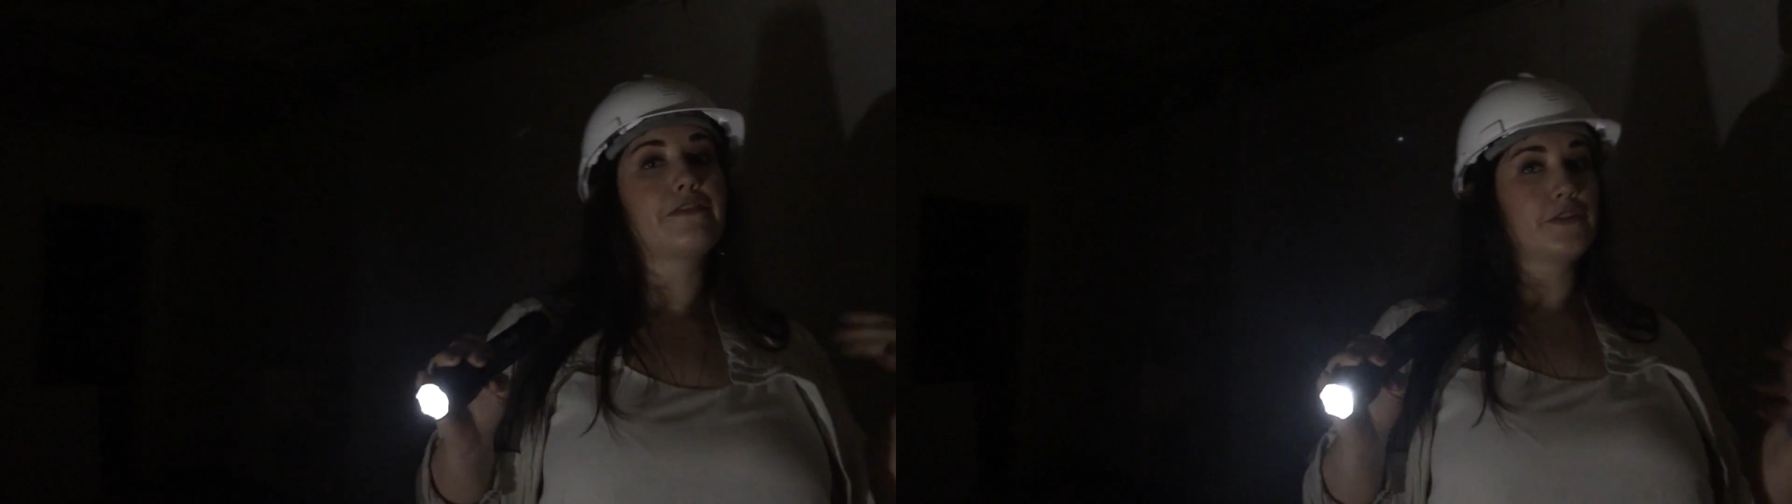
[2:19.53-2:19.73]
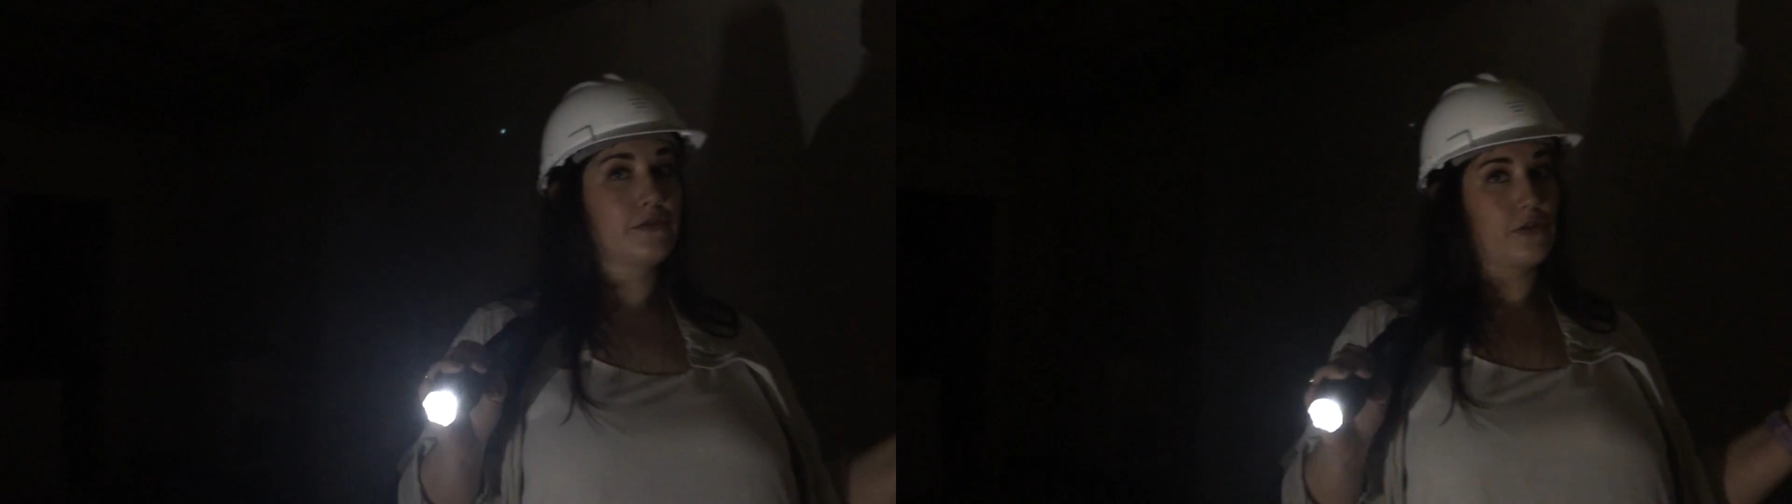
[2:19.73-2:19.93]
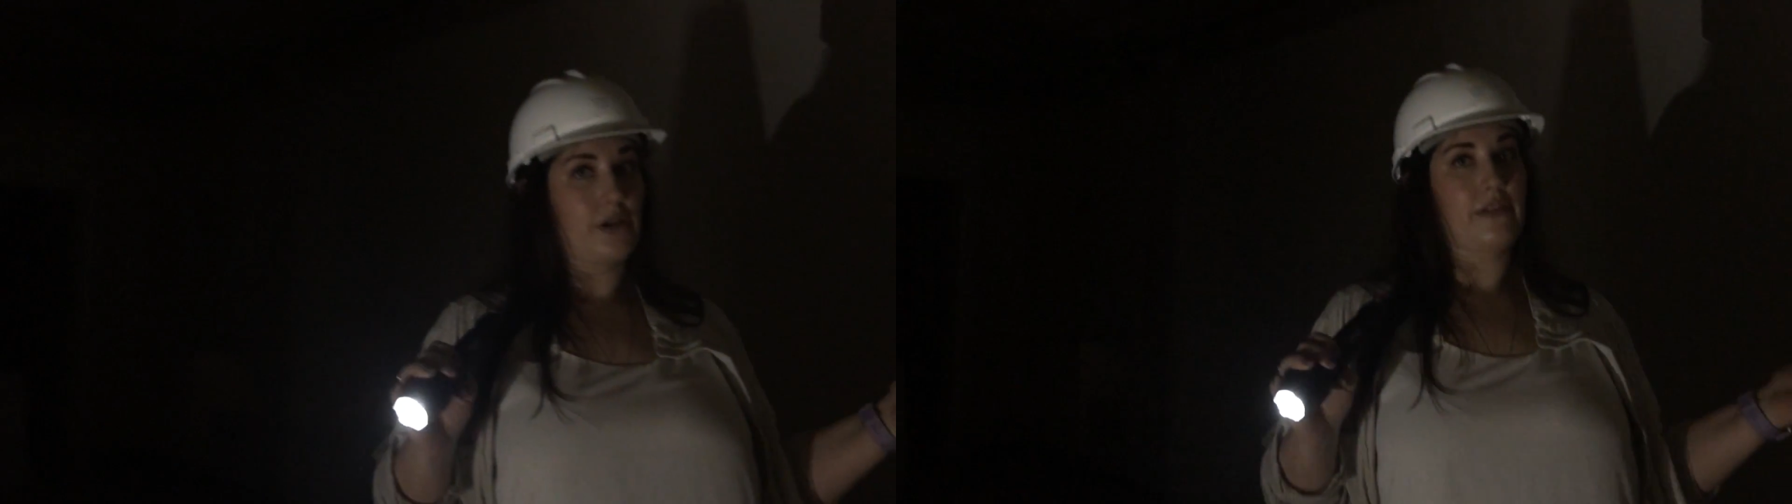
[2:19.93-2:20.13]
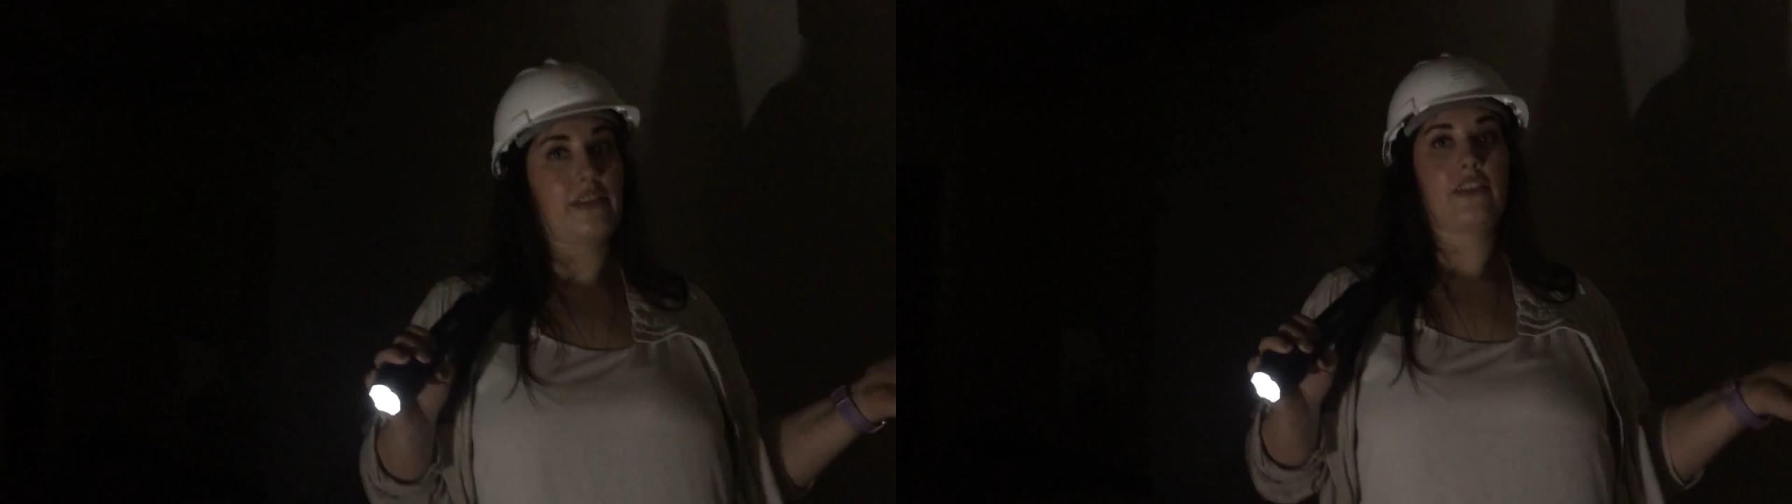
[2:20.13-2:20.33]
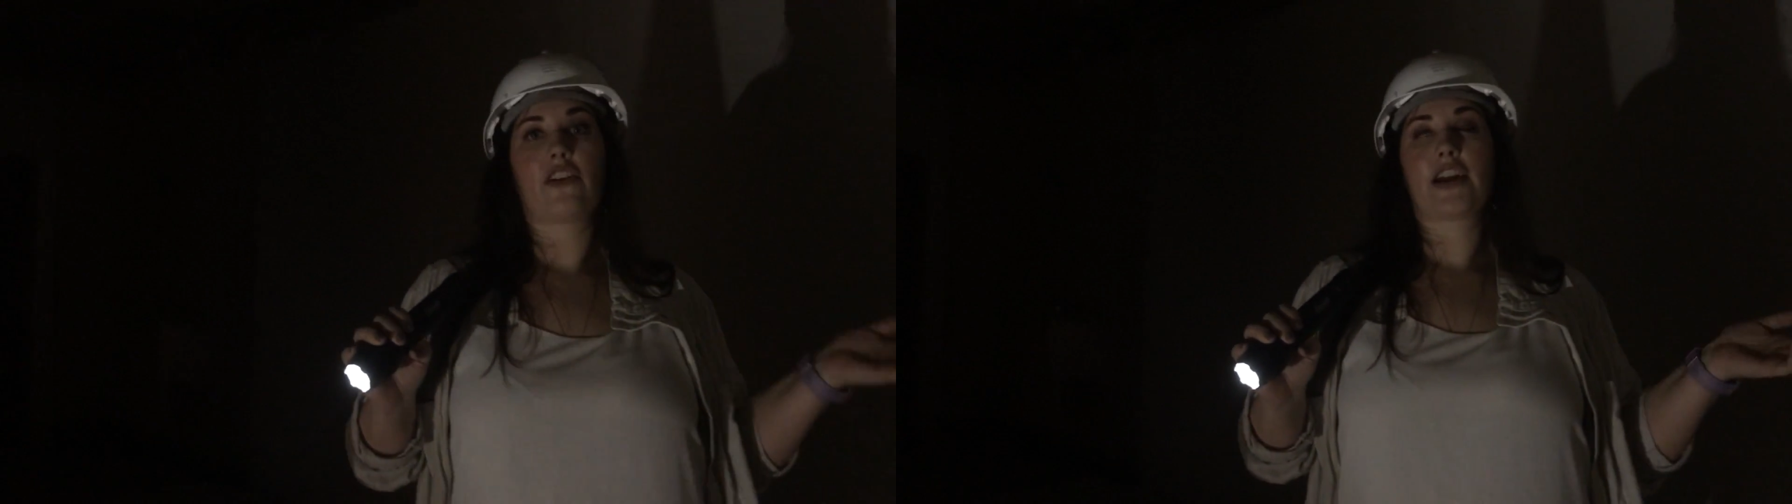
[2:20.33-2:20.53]
food court
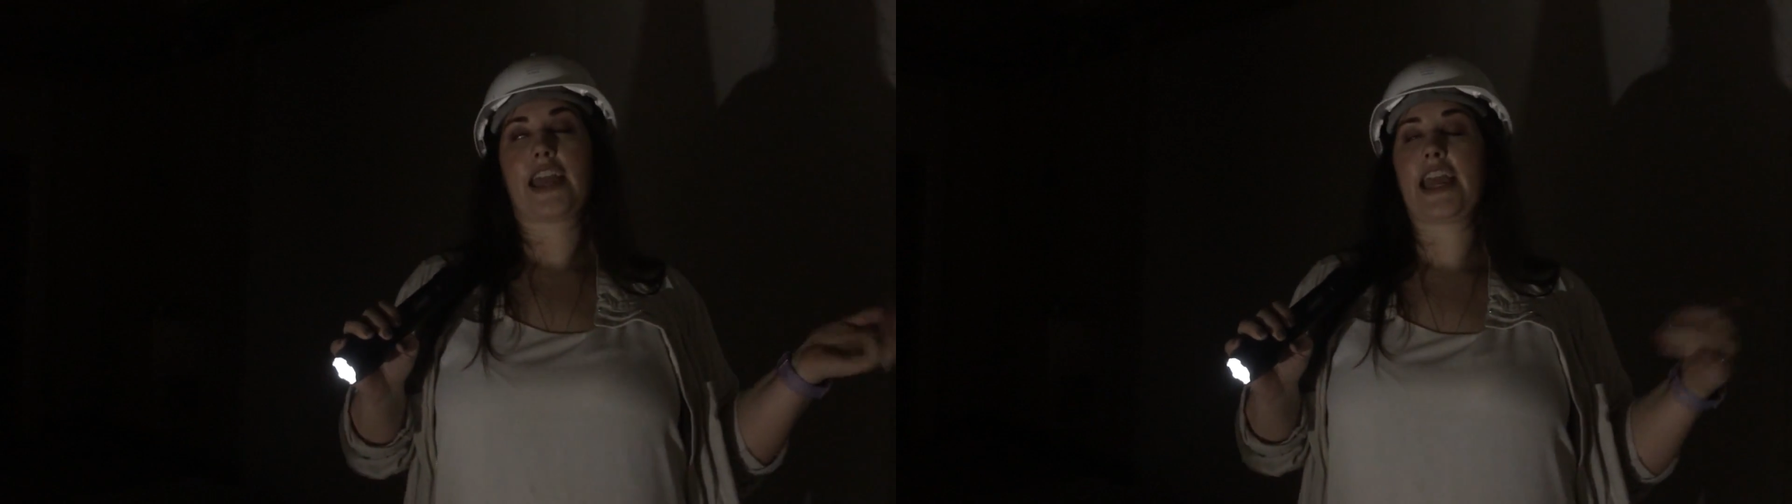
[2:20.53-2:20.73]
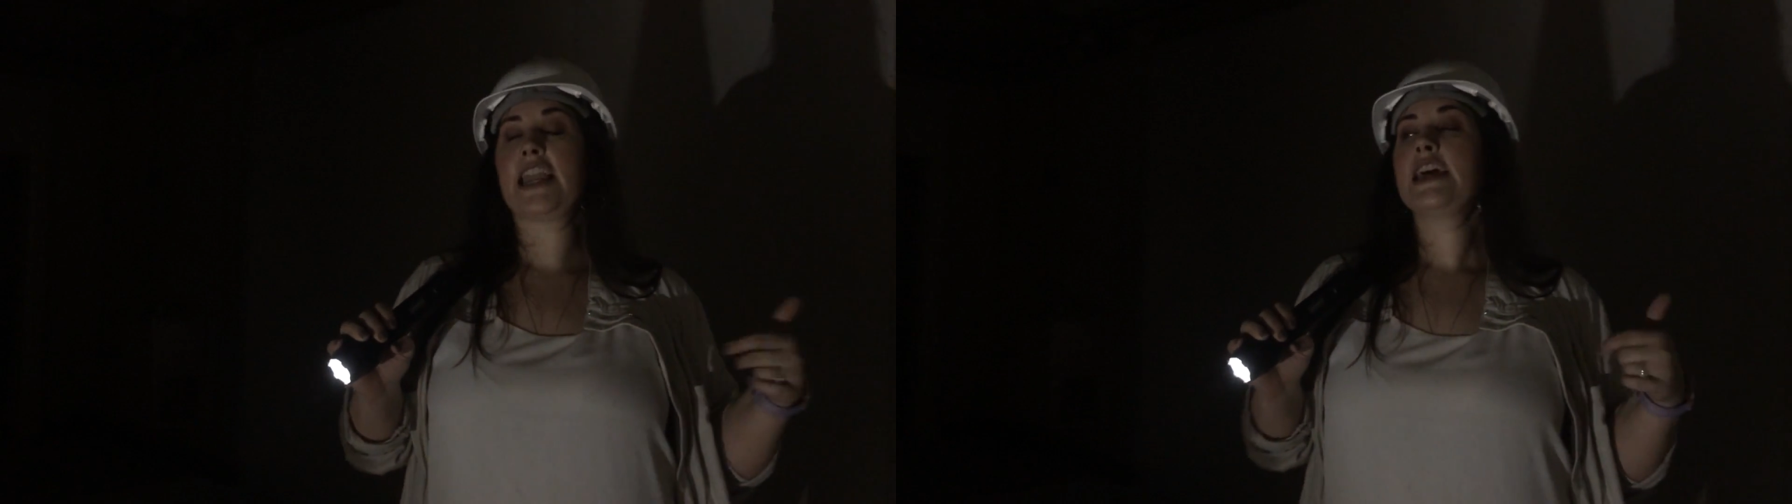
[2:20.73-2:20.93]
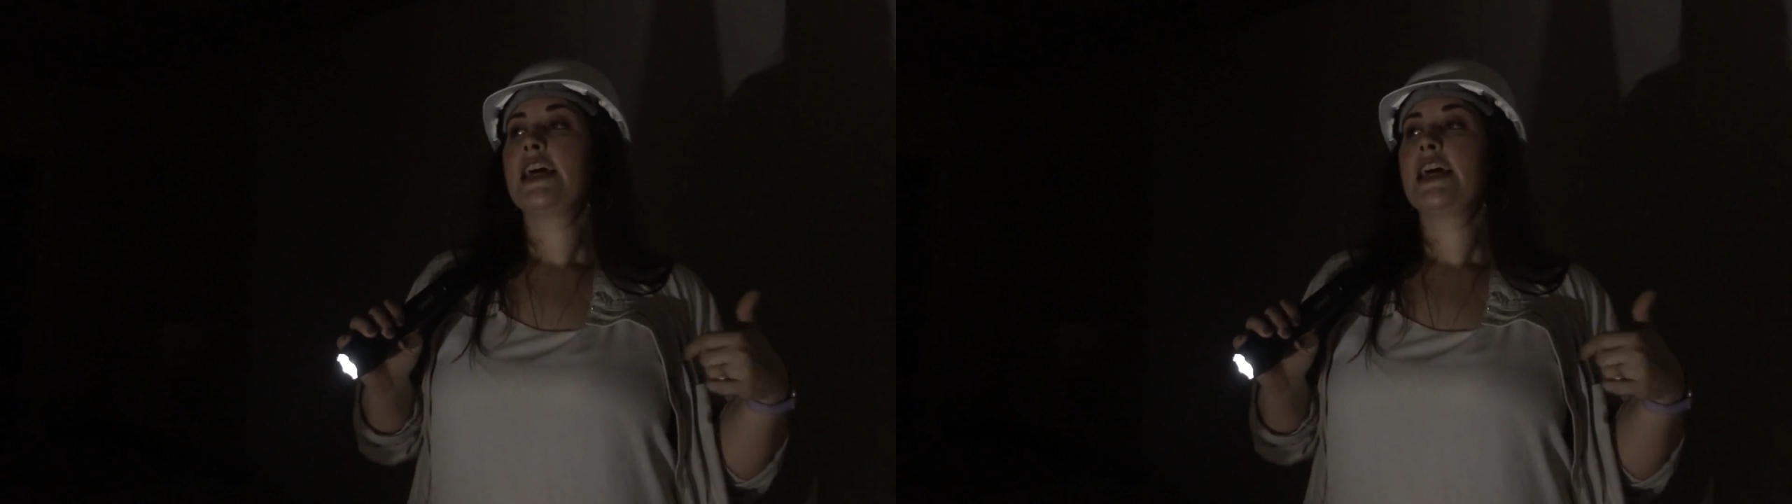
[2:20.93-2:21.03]
within the arcade.